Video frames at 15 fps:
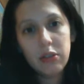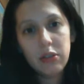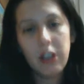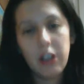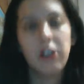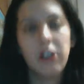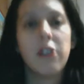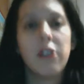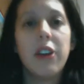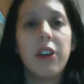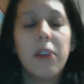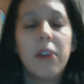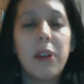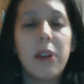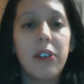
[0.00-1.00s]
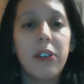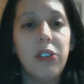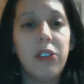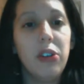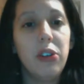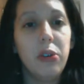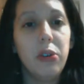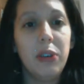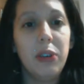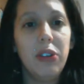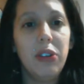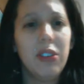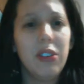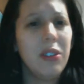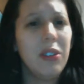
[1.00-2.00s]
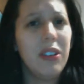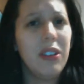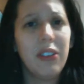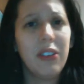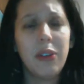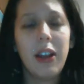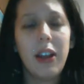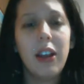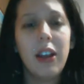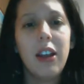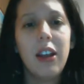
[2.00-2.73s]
And the conveyor belt is new. We used to do it a different way.